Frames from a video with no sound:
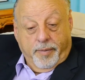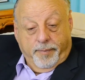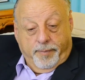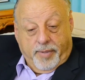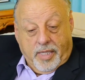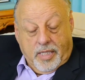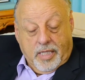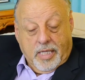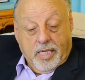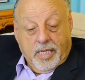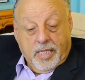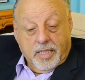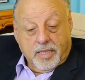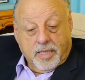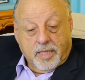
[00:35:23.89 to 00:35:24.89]

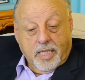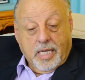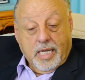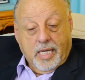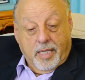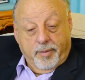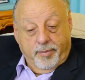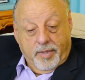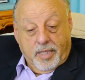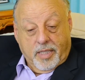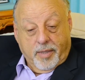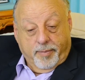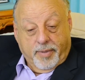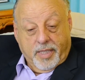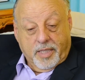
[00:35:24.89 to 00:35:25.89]
BDS and
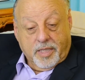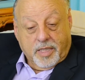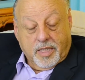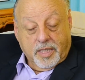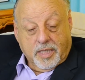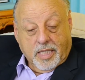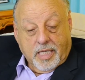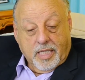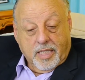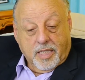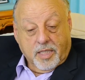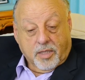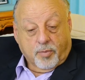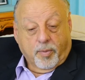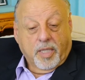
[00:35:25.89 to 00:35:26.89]
media base decided
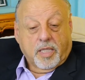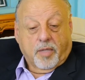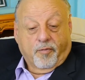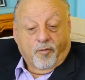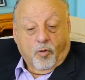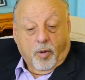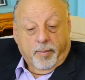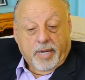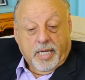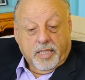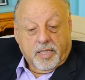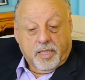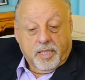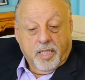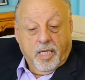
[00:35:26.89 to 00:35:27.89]
to split the
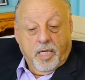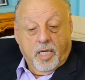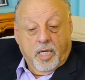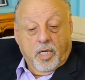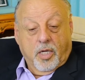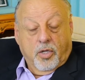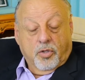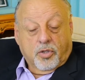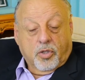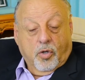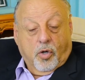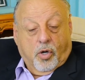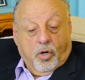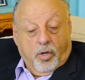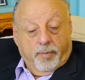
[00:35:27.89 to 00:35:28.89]
formats.
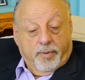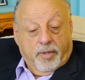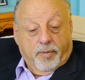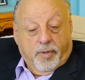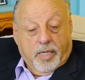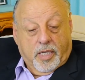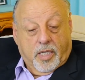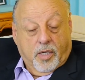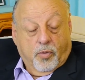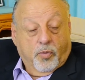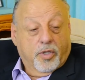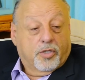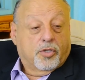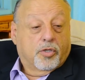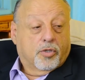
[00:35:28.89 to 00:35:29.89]
So urban radio,
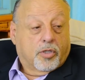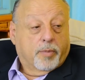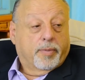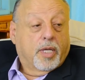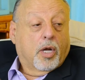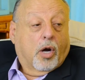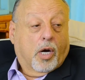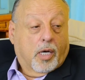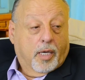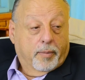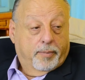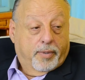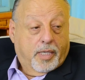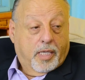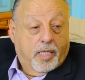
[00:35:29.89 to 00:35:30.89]
which used to be
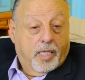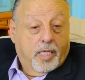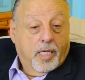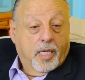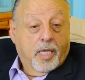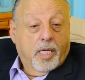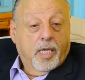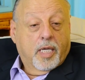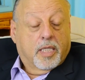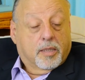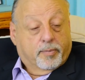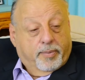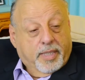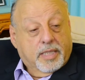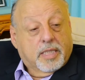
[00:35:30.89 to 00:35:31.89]
R&B, mm-hmm.
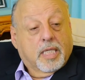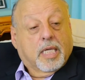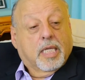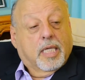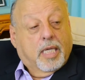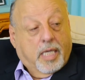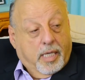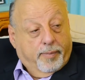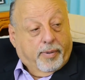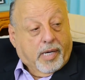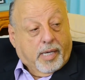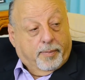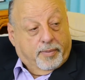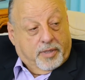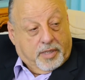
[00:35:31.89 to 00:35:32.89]
is basically hip
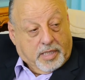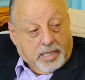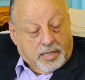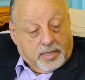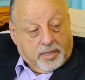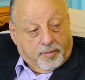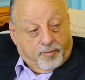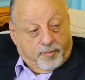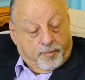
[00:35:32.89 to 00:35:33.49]
hop intensive.